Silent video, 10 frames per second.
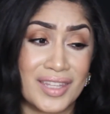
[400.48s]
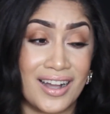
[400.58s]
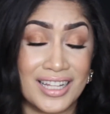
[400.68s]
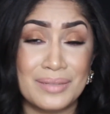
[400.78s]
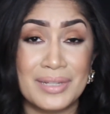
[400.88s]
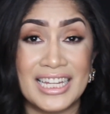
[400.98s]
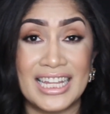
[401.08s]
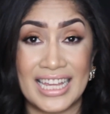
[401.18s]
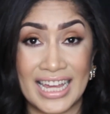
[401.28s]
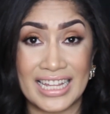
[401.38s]

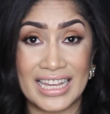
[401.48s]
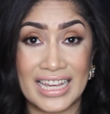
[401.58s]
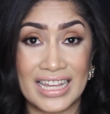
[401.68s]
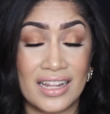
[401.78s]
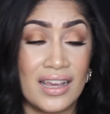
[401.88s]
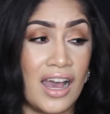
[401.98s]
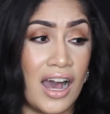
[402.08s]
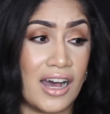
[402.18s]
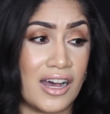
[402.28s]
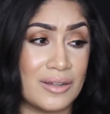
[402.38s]
contemplating getting it,
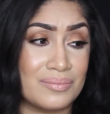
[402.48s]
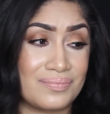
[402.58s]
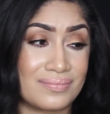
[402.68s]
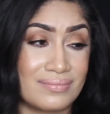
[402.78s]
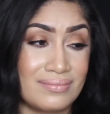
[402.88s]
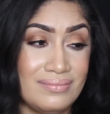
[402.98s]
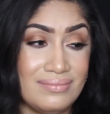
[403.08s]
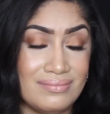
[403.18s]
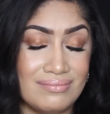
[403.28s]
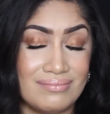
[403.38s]
I
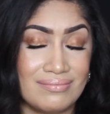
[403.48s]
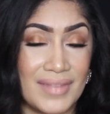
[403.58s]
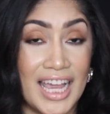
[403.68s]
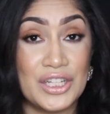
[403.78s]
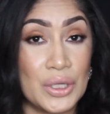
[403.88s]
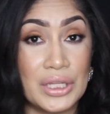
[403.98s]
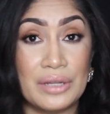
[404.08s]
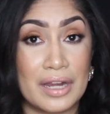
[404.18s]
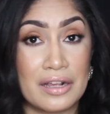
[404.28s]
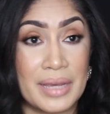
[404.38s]

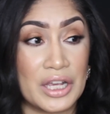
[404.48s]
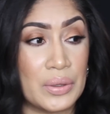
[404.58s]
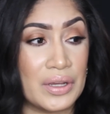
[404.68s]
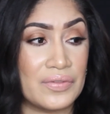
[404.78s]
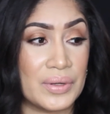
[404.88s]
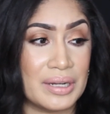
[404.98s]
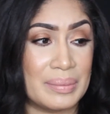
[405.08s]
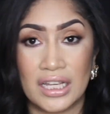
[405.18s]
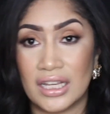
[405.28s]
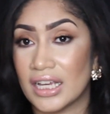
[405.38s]
totally recommend going for
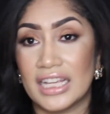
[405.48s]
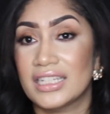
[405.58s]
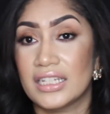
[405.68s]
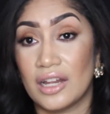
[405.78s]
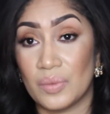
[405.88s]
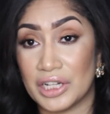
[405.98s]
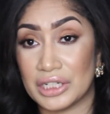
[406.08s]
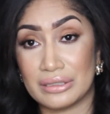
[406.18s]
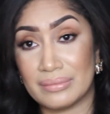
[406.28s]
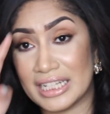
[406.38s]
it. It's done
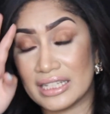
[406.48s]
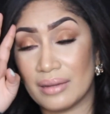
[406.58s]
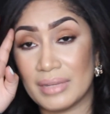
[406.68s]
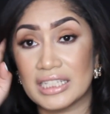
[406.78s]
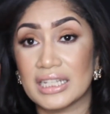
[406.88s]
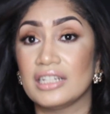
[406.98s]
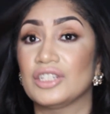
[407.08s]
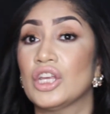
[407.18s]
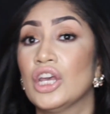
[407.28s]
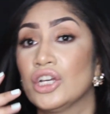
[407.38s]
wonders with my skin. My skin
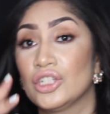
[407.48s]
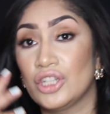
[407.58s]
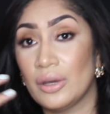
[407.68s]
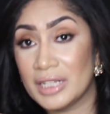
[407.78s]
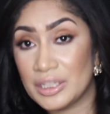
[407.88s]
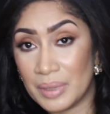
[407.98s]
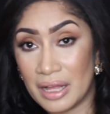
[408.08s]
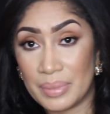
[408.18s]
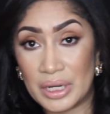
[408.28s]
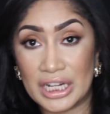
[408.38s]
is so much
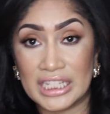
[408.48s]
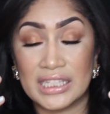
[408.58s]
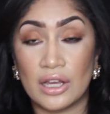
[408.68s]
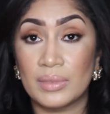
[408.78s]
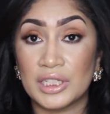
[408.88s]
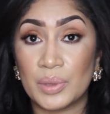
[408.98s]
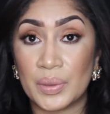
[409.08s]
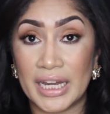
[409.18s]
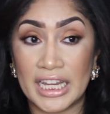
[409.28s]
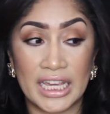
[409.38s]
plumper. It's so much
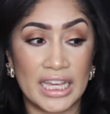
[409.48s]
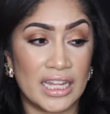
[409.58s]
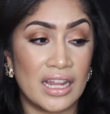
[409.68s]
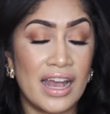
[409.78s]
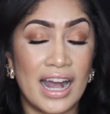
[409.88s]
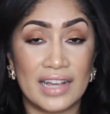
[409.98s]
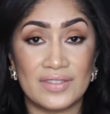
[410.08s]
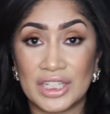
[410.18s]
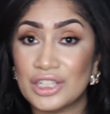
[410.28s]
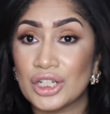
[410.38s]
more radiant. I
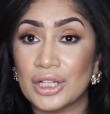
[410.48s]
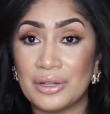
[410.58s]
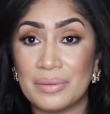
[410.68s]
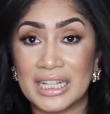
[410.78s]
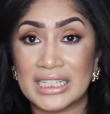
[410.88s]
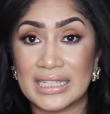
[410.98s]
have such a glow to my